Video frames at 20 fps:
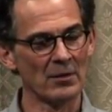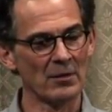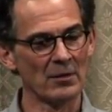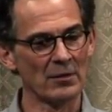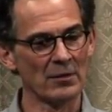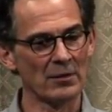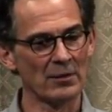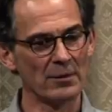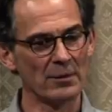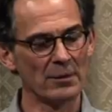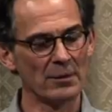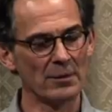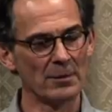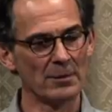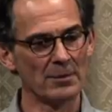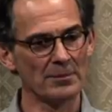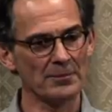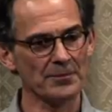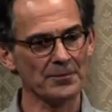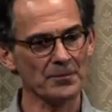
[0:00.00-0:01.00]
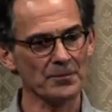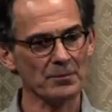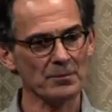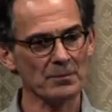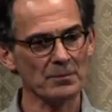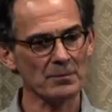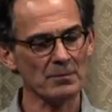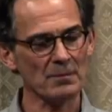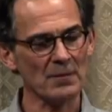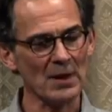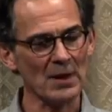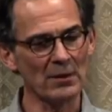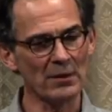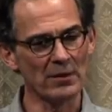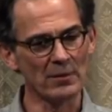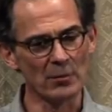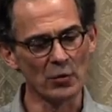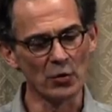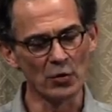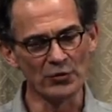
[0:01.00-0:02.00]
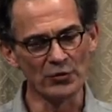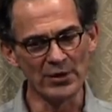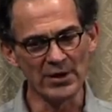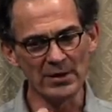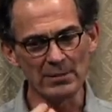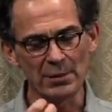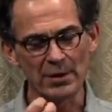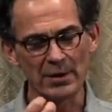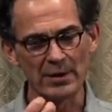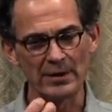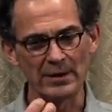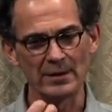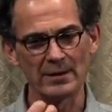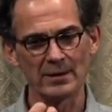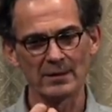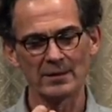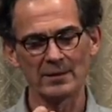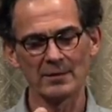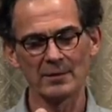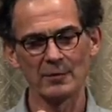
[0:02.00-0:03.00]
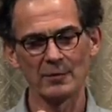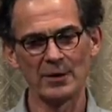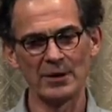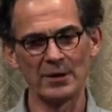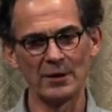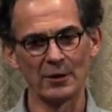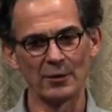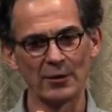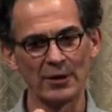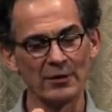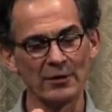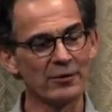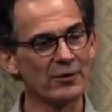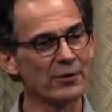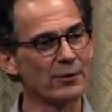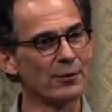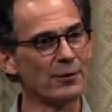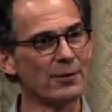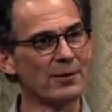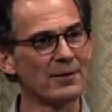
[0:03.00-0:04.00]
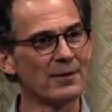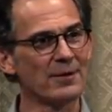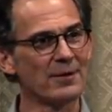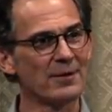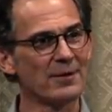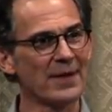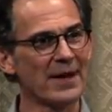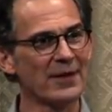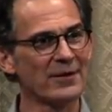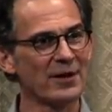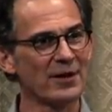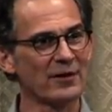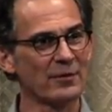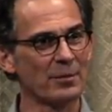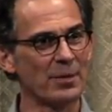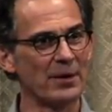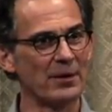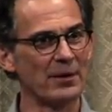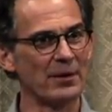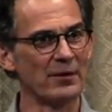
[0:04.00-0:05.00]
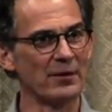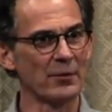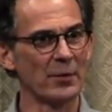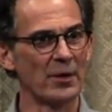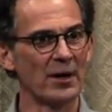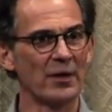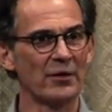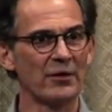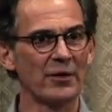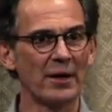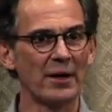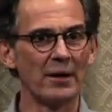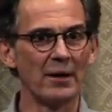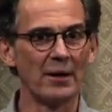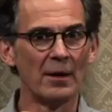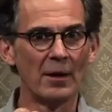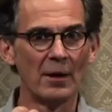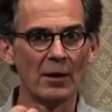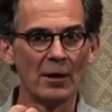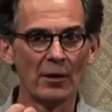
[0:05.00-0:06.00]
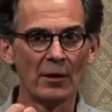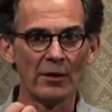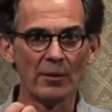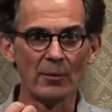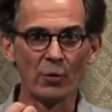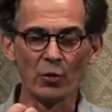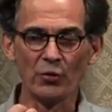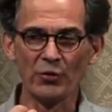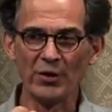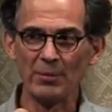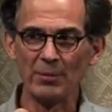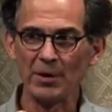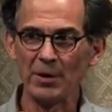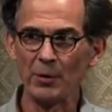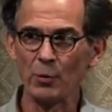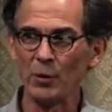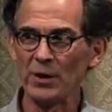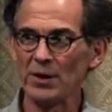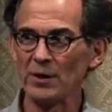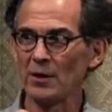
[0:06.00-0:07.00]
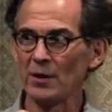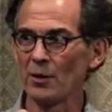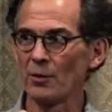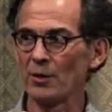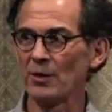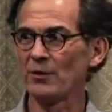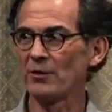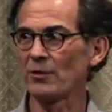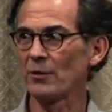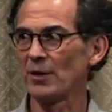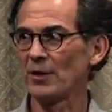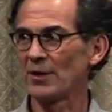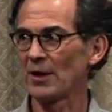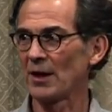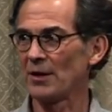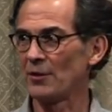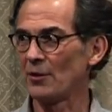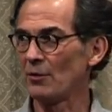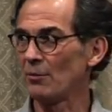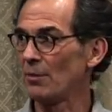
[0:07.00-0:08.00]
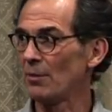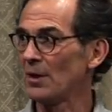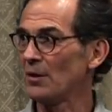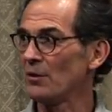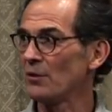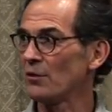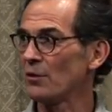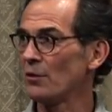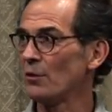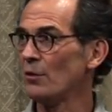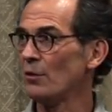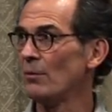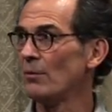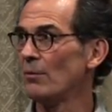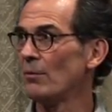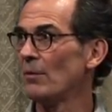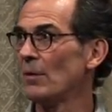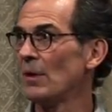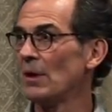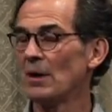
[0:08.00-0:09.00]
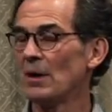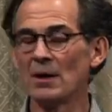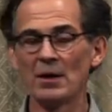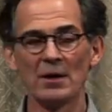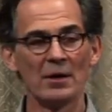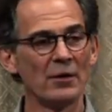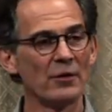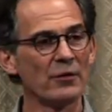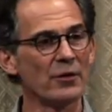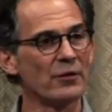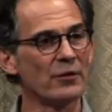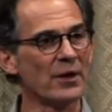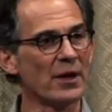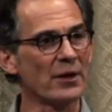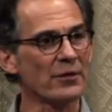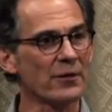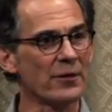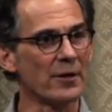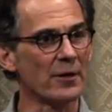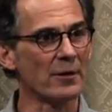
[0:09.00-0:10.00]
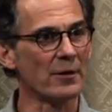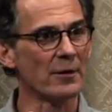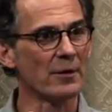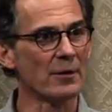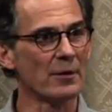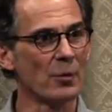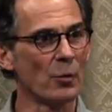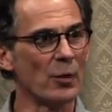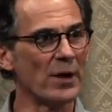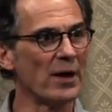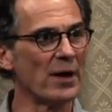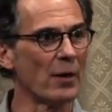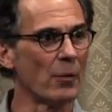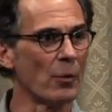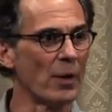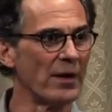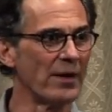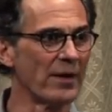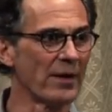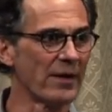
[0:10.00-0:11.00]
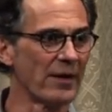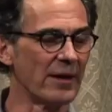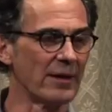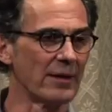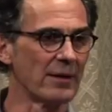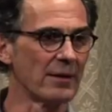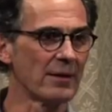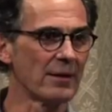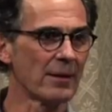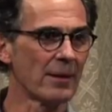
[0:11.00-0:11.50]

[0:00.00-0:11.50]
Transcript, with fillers: So the more deeply we go into that experience. When I say the more deeply we go into it, I don't mean to suggest that we are one thing